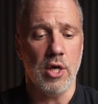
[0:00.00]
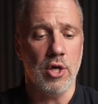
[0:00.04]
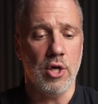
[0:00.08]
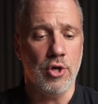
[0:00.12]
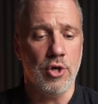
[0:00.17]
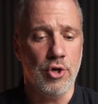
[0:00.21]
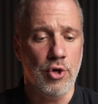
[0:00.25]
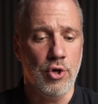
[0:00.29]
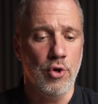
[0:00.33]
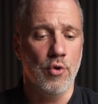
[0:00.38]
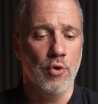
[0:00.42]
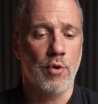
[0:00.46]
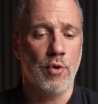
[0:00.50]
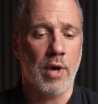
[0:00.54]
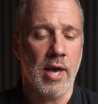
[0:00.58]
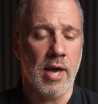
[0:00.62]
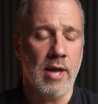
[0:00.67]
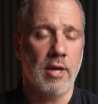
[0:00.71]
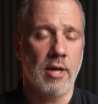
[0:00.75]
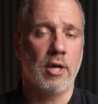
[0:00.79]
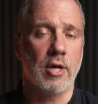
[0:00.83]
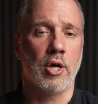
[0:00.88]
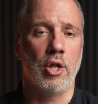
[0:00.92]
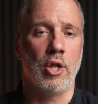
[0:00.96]
you
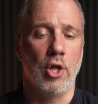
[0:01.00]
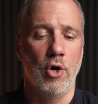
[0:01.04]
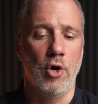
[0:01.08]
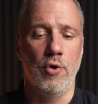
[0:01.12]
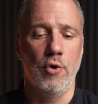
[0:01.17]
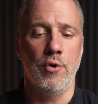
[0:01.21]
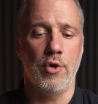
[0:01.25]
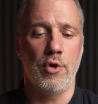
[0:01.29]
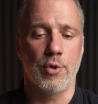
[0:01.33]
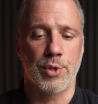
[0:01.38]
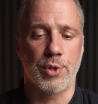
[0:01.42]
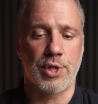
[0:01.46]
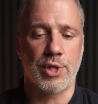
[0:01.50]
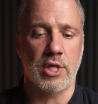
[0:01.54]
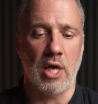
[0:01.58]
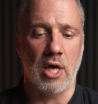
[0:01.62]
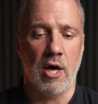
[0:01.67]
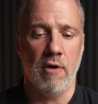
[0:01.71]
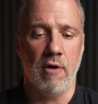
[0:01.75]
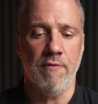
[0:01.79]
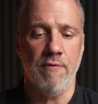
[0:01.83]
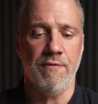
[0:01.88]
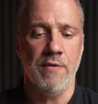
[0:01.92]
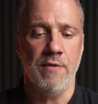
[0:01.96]
can clone
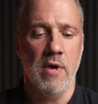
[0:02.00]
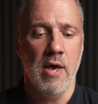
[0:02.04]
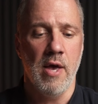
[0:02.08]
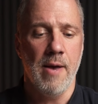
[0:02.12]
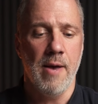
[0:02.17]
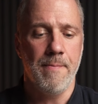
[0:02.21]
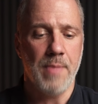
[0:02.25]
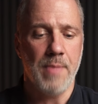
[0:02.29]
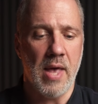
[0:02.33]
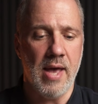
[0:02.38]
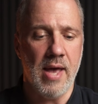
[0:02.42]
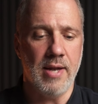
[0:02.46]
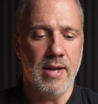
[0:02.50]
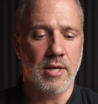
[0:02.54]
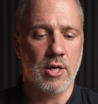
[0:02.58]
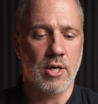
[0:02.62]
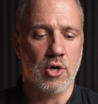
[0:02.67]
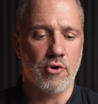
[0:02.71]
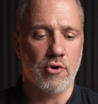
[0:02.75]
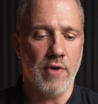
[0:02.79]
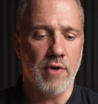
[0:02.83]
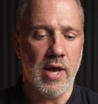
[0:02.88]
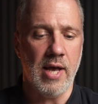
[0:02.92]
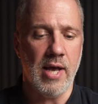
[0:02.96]
yourself and
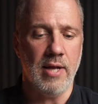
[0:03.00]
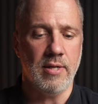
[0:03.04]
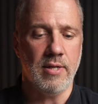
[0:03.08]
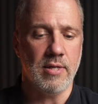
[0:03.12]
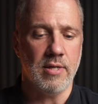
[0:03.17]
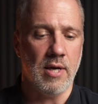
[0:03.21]
create